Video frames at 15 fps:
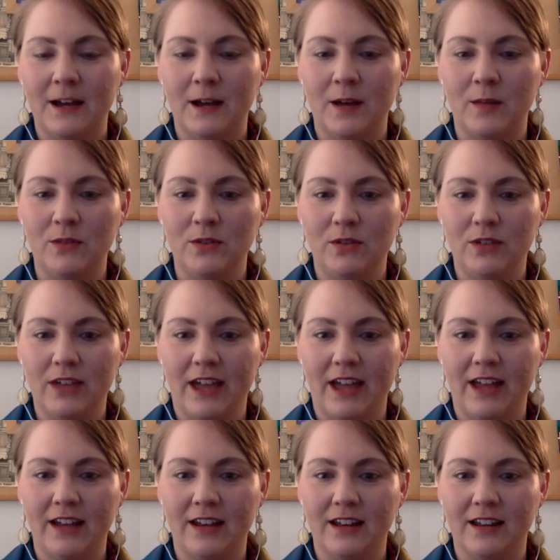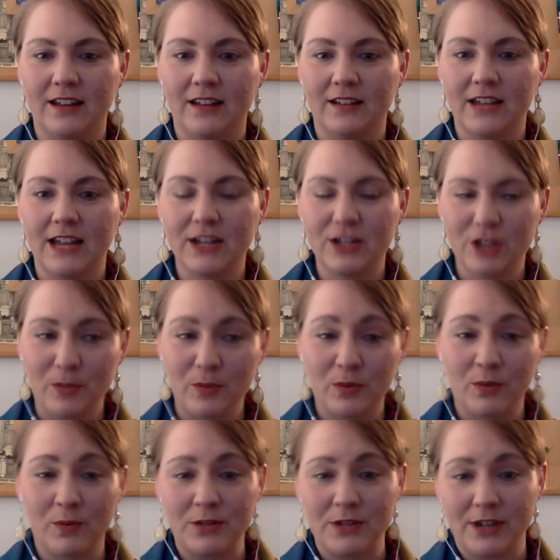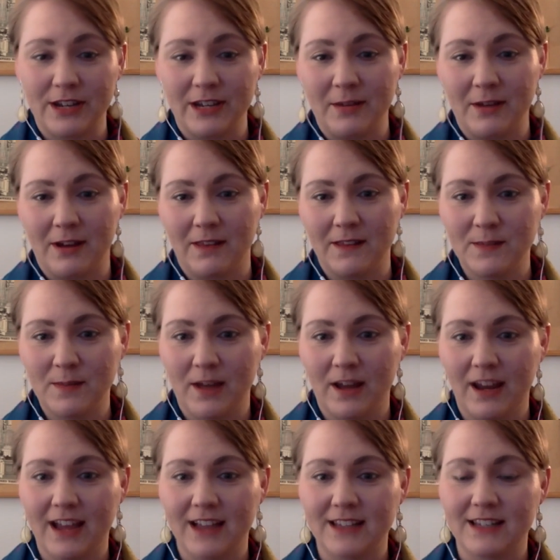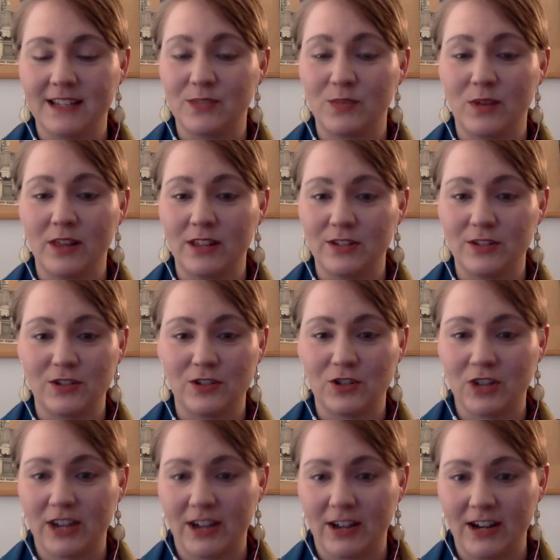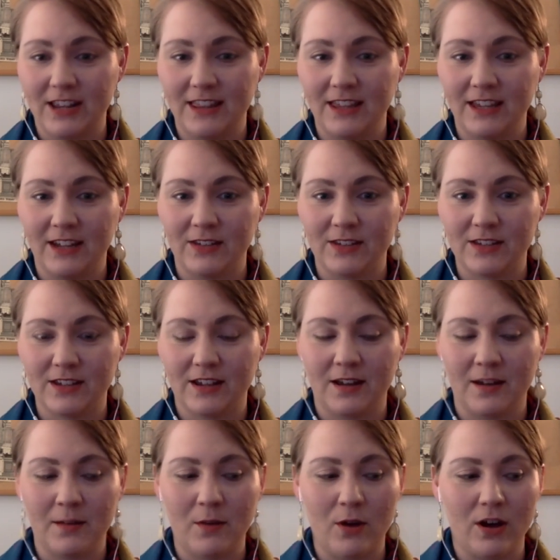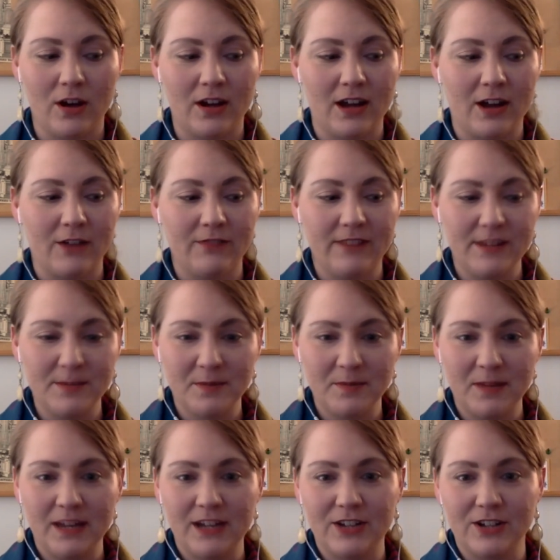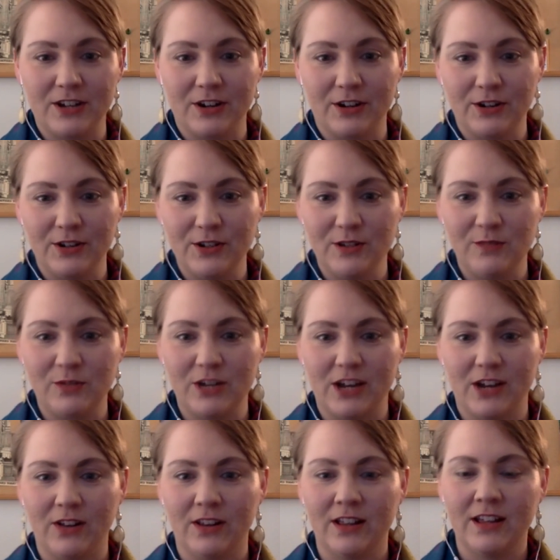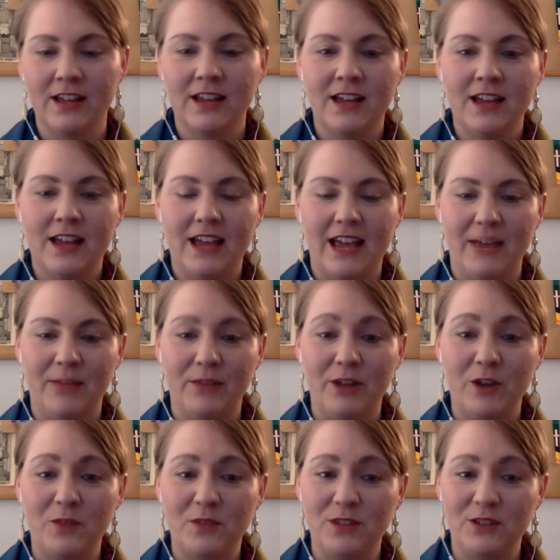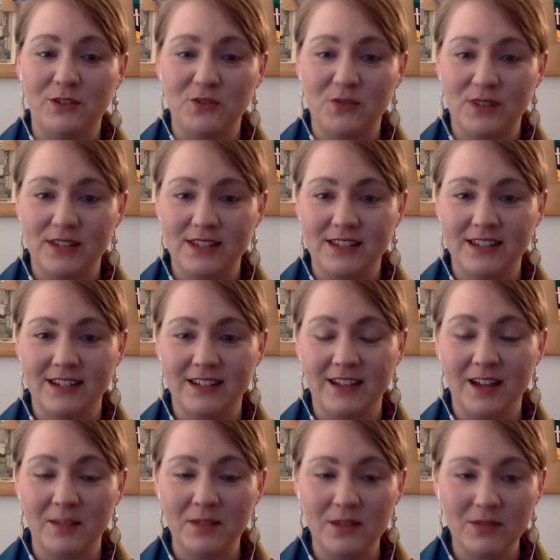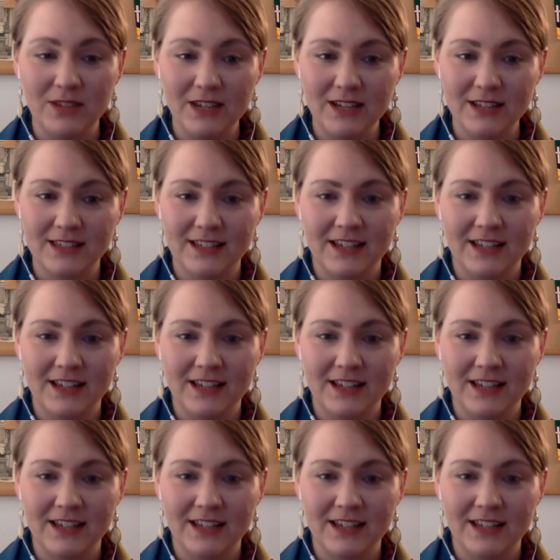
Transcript: You can catch up with what we're talking about on this podcast, as well as just check out anything else on our Facebook page and our YouTube channel. And we hope that you join us in coming weeks.